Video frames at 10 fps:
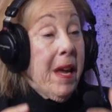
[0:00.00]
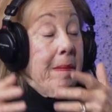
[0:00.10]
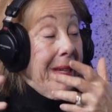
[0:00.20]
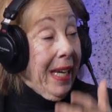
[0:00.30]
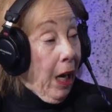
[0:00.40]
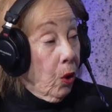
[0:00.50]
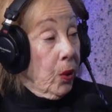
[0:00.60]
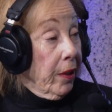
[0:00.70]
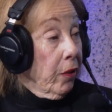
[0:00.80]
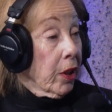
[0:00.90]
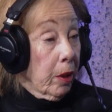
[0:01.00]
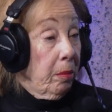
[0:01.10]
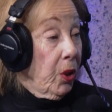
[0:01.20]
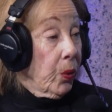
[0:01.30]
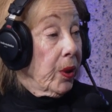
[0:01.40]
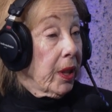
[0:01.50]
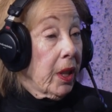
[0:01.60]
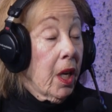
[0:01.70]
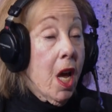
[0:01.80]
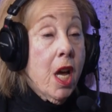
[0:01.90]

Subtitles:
maybe out in the community.